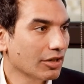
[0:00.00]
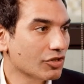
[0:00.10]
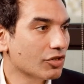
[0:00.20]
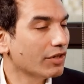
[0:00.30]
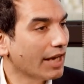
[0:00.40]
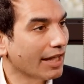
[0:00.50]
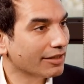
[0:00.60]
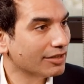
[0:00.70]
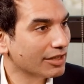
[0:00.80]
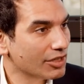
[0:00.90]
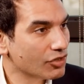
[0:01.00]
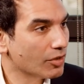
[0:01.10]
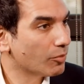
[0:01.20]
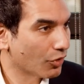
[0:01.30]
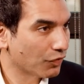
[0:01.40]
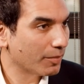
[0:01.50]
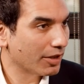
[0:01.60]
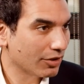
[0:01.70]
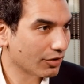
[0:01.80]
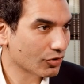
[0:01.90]
because the reality is the more
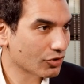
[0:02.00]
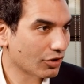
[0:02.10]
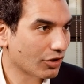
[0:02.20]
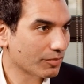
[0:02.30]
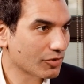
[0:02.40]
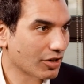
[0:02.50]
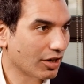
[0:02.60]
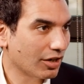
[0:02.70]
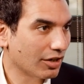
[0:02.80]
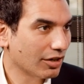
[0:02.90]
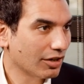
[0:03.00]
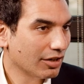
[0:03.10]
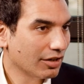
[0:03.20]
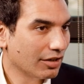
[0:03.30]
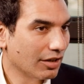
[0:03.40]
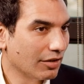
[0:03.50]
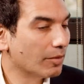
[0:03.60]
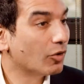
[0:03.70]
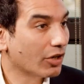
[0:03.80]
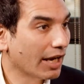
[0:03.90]
familiar those terms are, uh, the
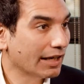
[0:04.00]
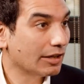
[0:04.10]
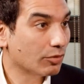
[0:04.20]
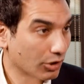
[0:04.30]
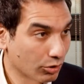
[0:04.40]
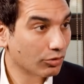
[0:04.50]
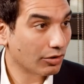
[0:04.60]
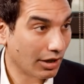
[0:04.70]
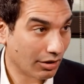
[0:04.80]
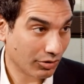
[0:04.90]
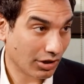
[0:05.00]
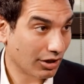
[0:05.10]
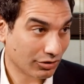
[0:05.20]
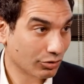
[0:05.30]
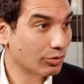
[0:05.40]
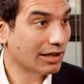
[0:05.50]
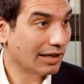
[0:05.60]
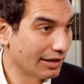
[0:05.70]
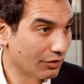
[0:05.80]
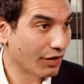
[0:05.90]
more likely we're, uh, we are to
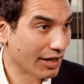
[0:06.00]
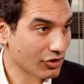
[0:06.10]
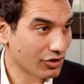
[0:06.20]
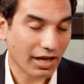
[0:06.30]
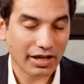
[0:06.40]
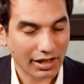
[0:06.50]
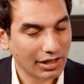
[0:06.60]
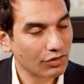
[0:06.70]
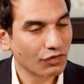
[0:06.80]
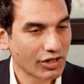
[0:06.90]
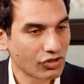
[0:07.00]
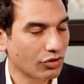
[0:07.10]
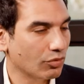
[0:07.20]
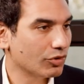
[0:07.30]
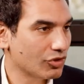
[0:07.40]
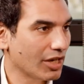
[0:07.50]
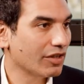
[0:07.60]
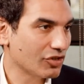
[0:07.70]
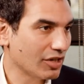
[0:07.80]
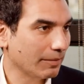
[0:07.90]
quickly invest, and any investor would say
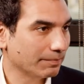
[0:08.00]
the same.